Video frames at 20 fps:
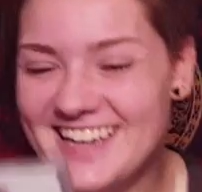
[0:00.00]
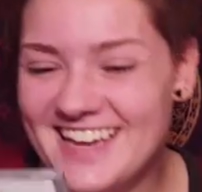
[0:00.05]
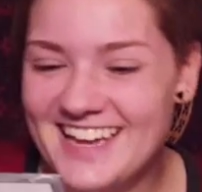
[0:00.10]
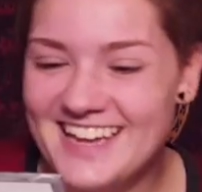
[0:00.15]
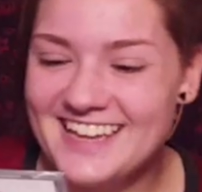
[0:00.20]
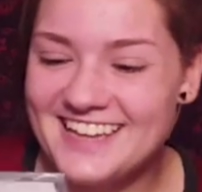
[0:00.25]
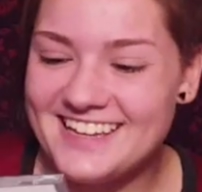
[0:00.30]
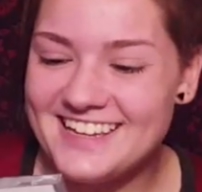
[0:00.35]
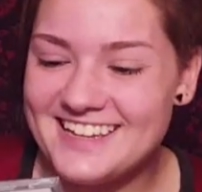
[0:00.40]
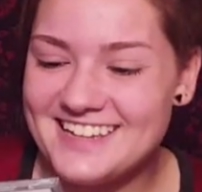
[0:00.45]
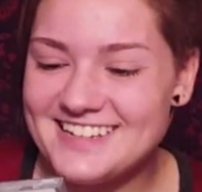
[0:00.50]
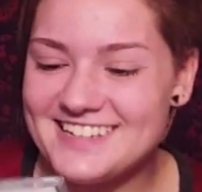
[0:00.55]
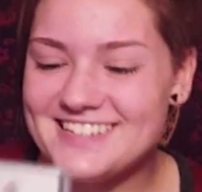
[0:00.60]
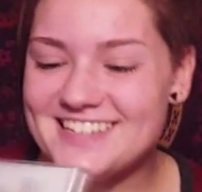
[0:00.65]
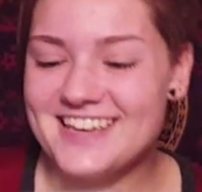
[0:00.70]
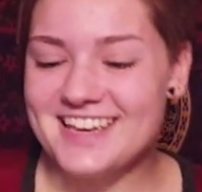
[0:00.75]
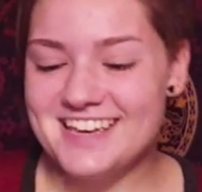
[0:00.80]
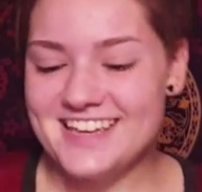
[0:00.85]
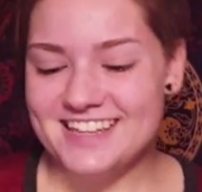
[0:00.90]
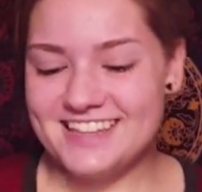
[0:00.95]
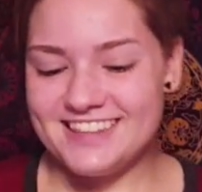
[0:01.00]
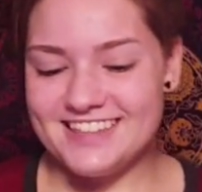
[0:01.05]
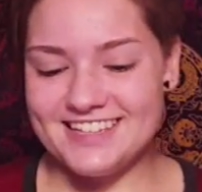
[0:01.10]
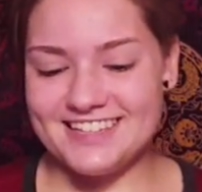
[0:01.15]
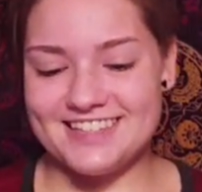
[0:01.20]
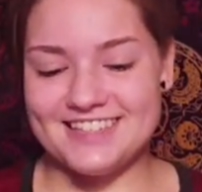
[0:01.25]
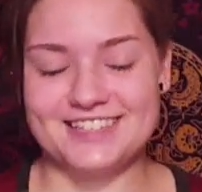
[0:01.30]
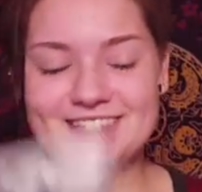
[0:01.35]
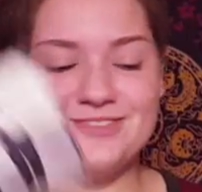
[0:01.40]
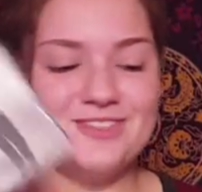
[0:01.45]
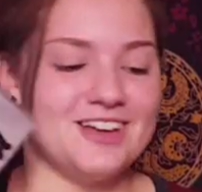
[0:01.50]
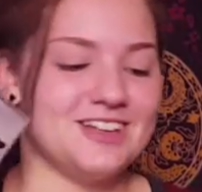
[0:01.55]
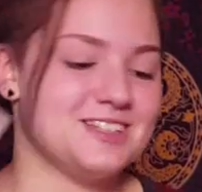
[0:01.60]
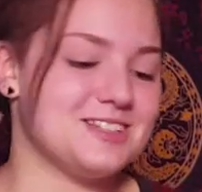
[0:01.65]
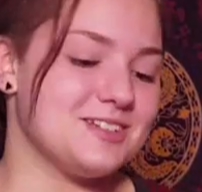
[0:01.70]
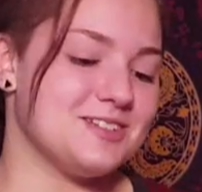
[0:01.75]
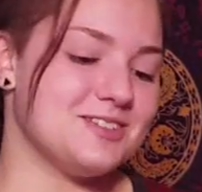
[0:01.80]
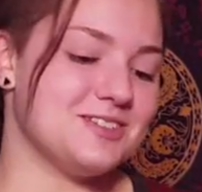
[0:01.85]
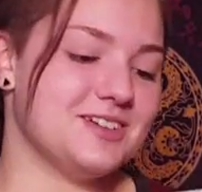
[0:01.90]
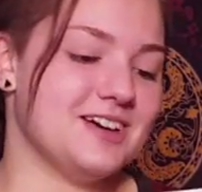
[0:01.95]
And this is
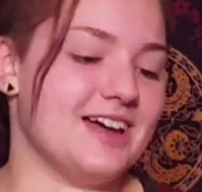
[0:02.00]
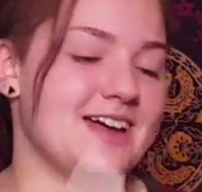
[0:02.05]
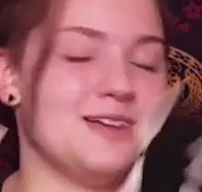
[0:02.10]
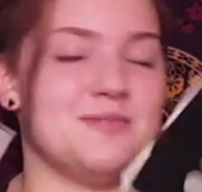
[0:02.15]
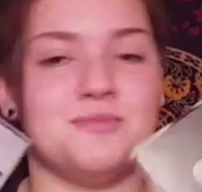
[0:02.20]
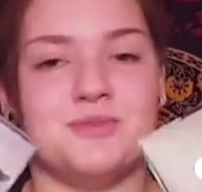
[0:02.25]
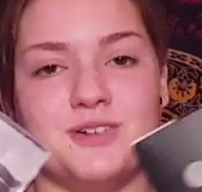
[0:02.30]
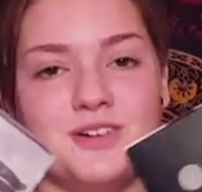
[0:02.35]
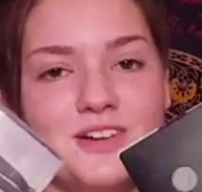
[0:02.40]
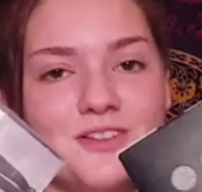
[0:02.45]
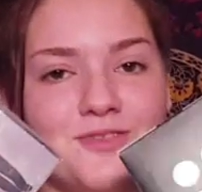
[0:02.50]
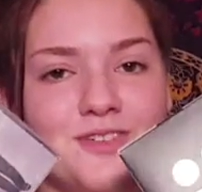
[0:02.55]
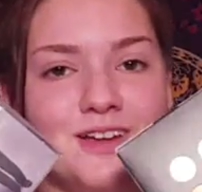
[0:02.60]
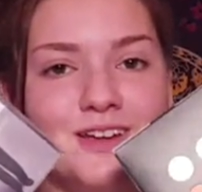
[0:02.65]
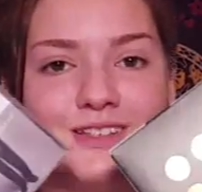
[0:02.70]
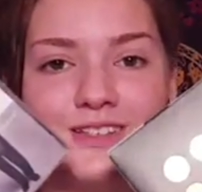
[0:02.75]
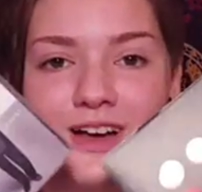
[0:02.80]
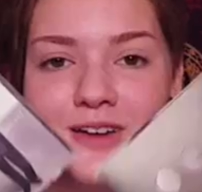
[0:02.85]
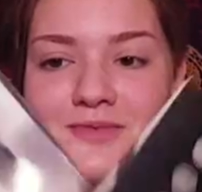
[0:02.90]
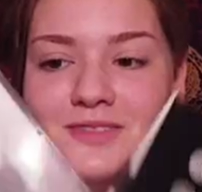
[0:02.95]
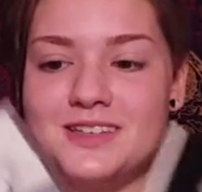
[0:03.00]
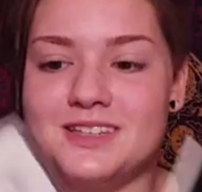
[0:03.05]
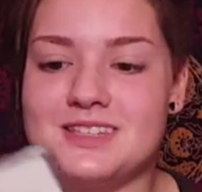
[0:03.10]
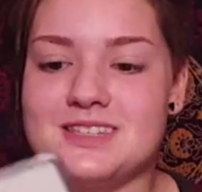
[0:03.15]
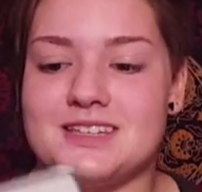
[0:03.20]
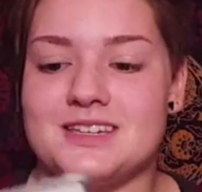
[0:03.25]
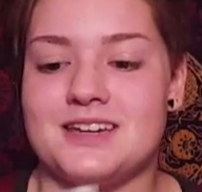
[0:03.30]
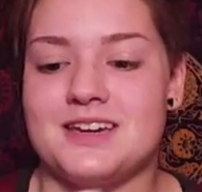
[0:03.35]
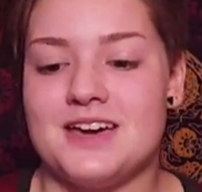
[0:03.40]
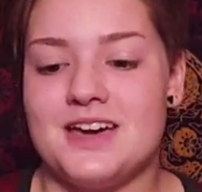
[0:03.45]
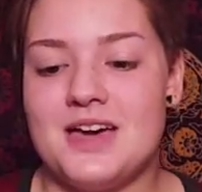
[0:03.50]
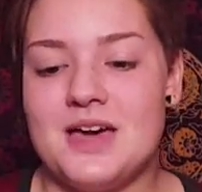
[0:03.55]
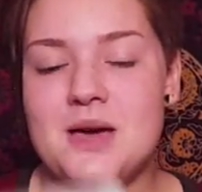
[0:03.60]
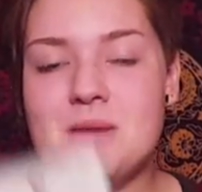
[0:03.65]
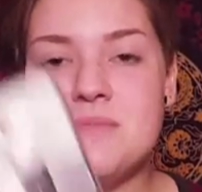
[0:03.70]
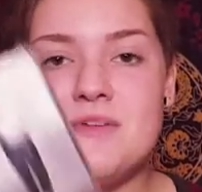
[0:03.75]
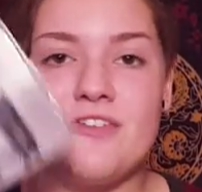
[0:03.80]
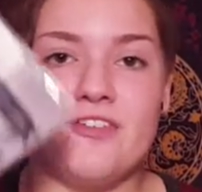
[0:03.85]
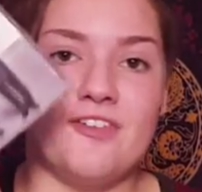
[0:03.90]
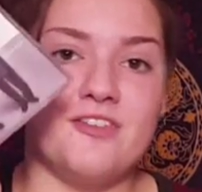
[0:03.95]
Vessel and Blurry Face, obviously.
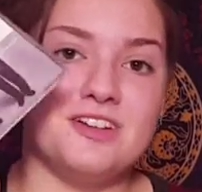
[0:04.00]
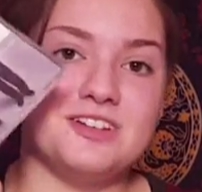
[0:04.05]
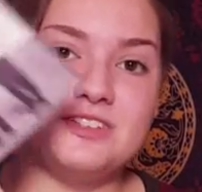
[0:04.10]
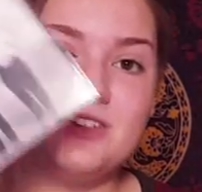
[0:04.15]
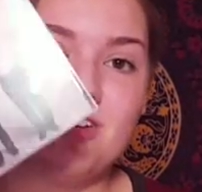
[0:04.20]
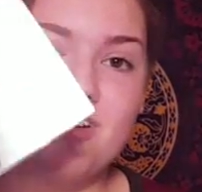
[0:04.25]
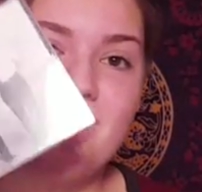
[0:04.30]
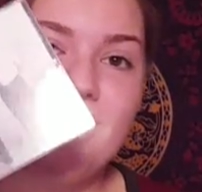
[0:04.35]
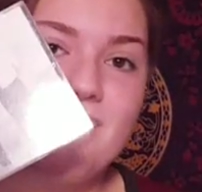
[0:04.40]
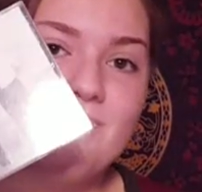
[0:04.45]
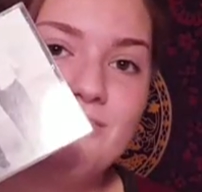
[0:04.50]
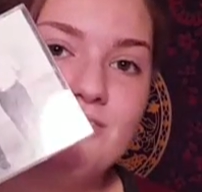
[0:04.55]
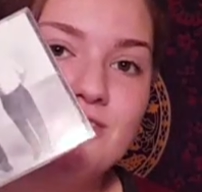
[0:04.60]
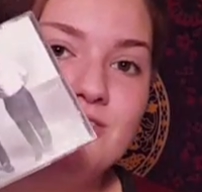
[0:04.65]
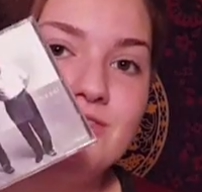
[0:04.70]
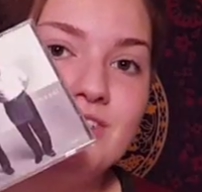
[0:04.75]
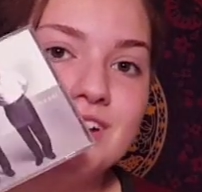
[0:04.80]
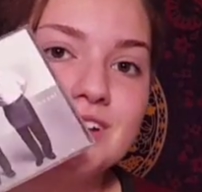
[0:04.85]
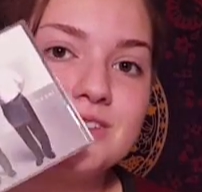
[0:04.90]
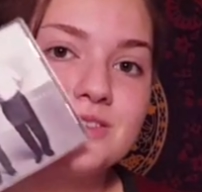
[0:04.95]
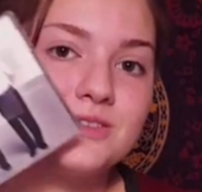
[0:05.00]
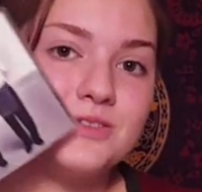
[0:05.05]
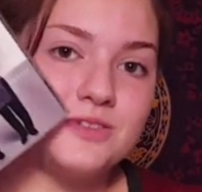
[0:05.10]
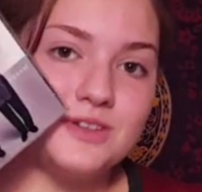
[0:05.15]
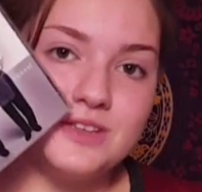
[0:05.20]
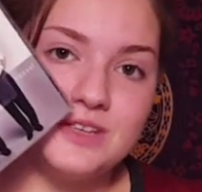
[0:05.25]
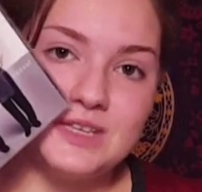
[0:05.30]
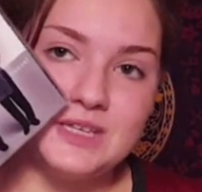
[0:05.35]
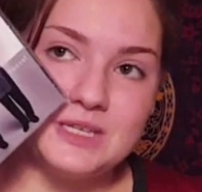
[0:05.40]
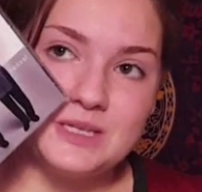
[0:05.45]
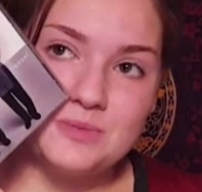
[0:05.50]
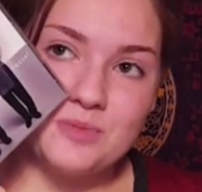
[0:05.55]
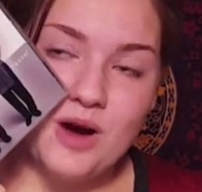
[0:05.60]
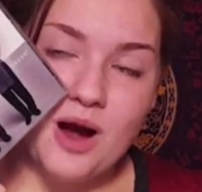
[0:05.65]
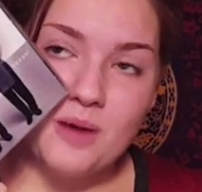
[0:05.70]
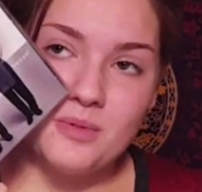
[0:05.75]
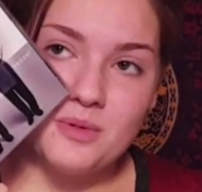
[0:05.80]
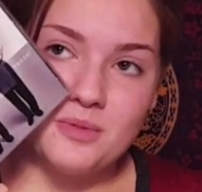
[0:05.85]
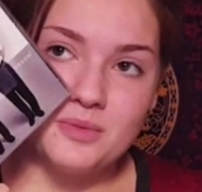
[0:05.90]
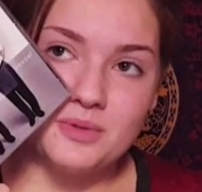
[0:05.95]
My favorite song off of Vessel is
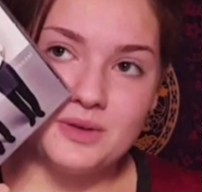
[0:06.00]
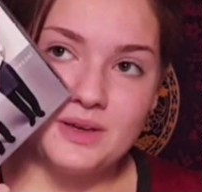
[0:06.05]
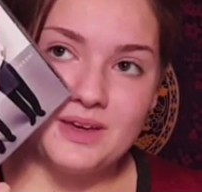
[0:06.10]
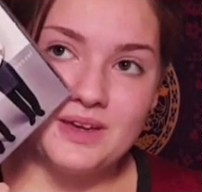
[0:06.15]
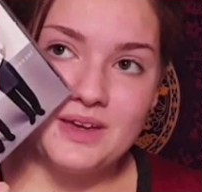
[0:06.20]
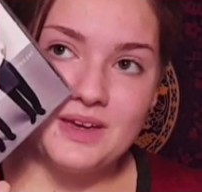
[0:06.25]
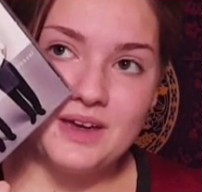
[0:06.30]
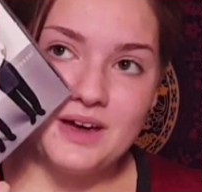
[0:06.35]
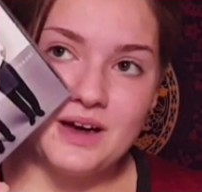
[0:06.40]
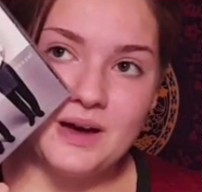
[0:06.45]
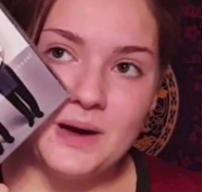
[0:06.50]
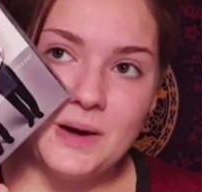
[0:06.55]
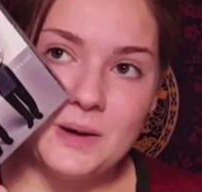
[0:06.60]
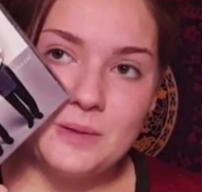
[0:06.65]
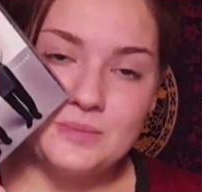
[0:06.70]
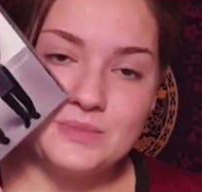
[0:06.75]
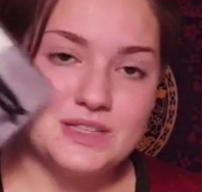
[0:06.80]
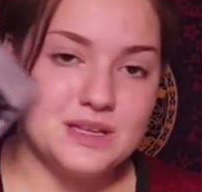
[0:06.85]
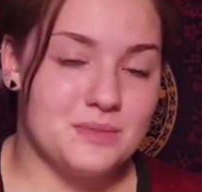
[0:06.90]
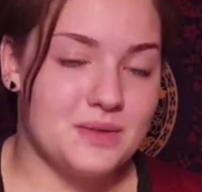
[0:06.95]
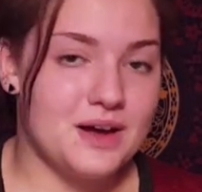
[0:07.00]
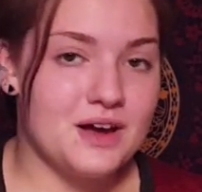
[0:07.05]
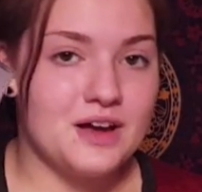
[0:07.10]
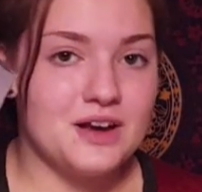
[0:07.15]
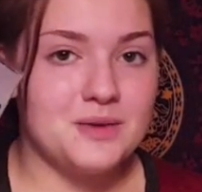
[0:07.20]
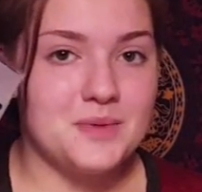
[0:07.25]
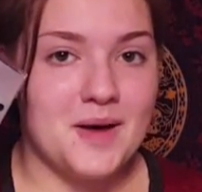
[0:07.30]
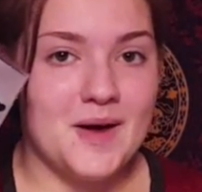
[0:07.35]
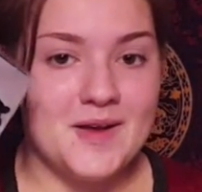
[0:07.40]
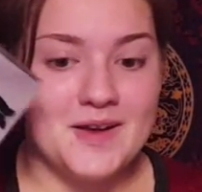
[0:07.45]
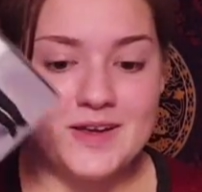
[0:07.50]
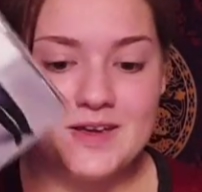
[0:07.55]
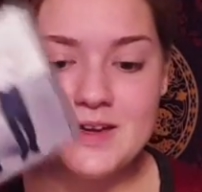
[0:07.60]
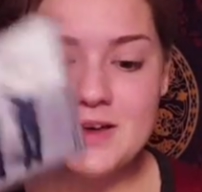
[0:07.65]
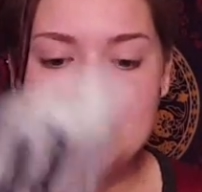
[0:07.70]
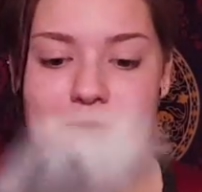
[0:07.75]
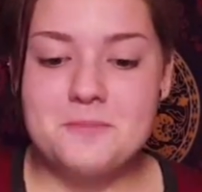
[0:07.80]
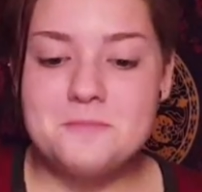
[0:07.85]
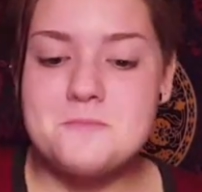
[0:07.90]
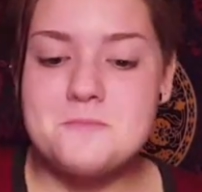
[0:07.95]
probably Semi-Automatic.